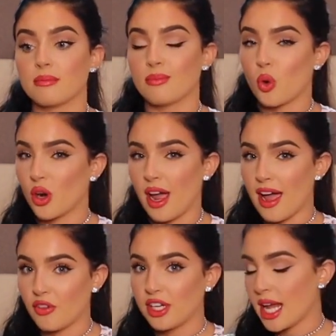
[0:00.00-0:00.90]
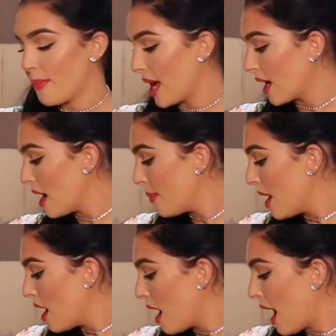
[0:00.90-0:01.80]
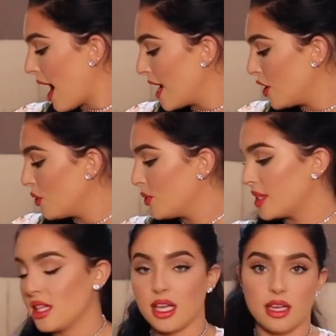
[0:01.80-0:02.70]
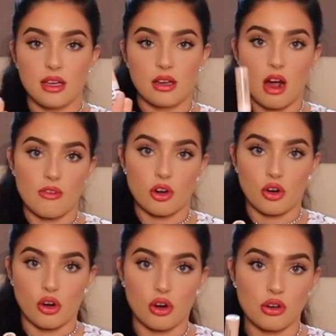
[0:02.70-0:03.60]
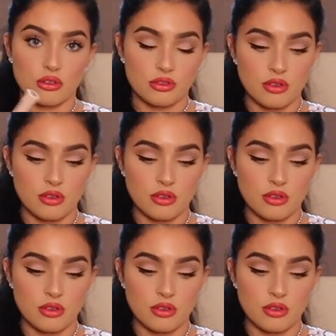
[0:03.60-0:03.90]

more everyday makeup, I use the Covergirl.